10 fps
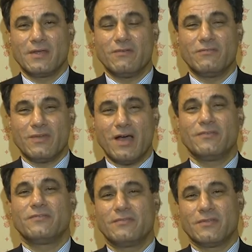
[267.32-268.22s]
gives
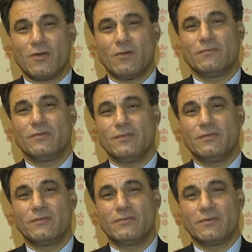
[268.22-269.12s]
us the
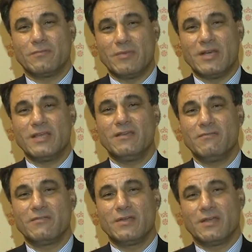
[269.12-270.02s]
confidence to
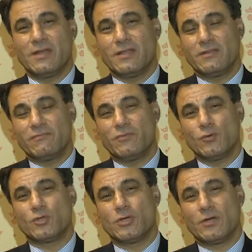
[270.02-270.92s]
believe in the
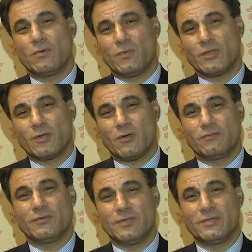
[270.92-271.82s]
future with
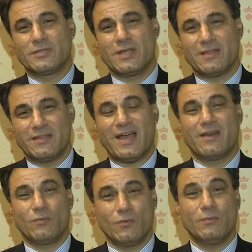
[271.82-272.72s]
confidence, and
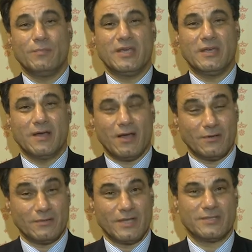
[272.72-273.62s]
that will be
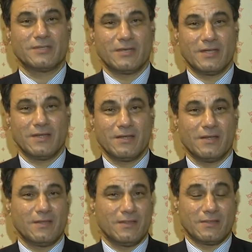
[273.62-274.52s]
our destiny.
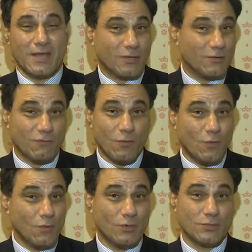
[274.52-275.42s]
Thank you for
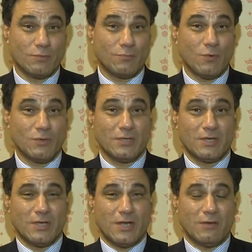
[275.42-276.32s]
all your support.
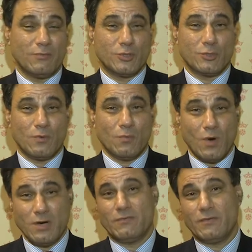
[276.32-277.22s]
I wish you a
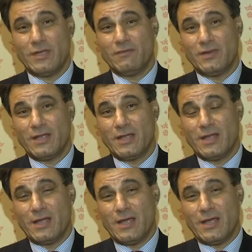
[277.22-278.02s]
wonderful evening,